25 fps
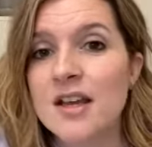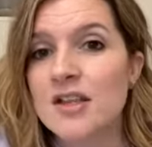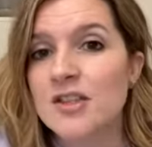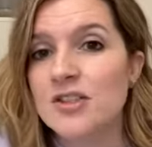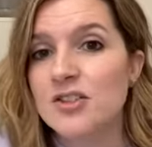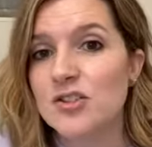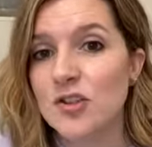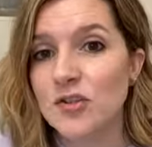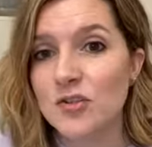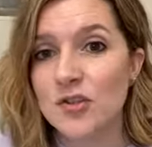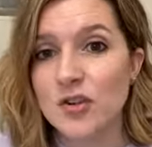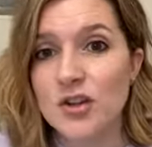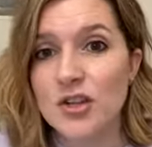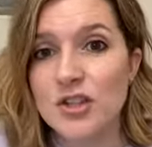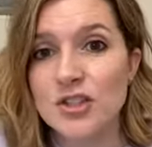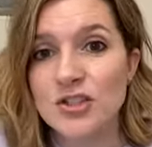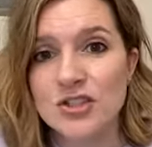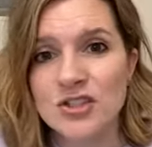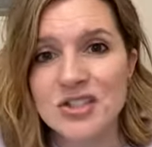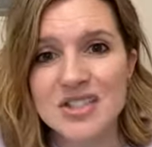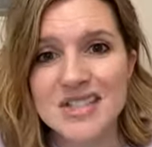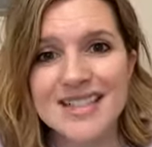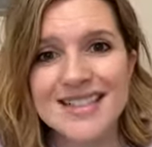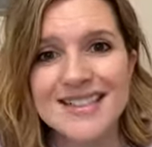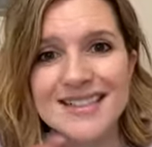So if you're
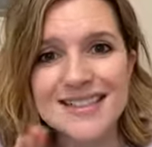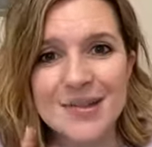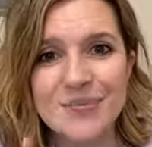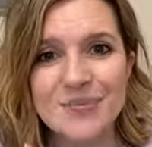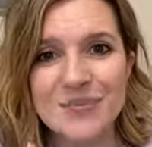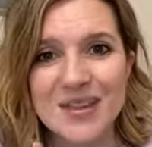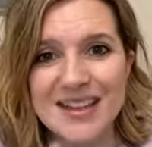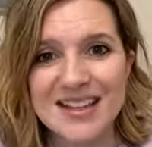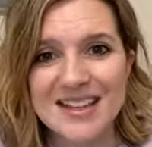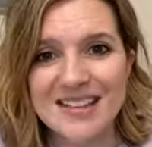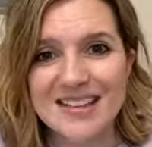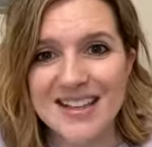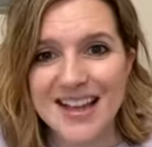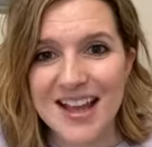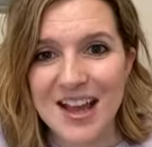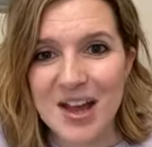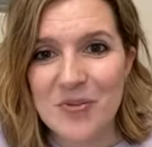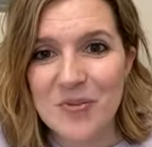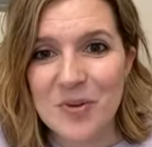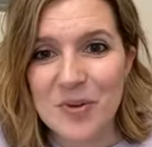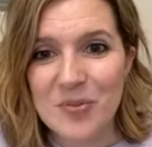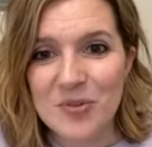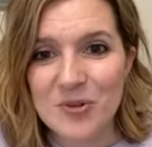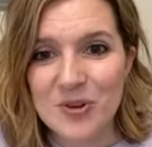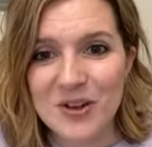interested, send me a
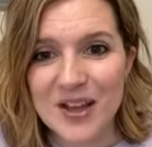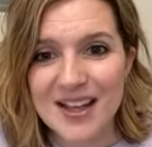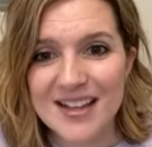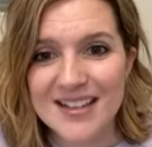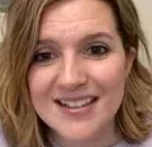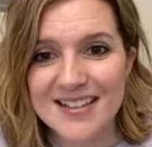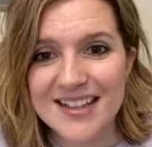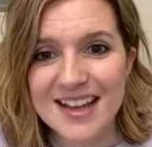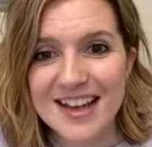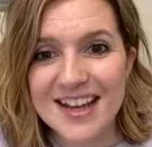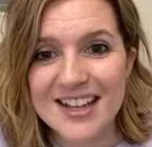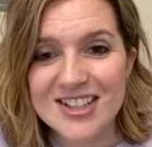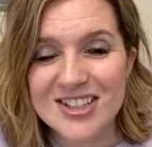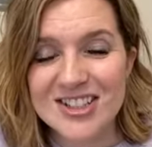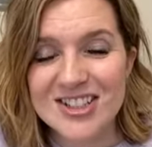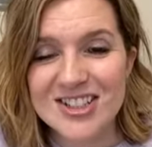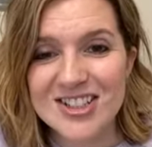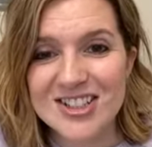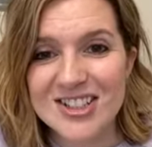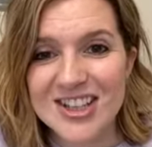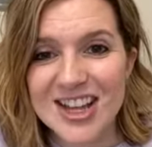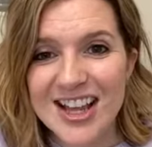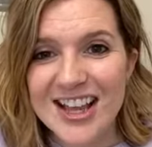DM and we'll get in touch.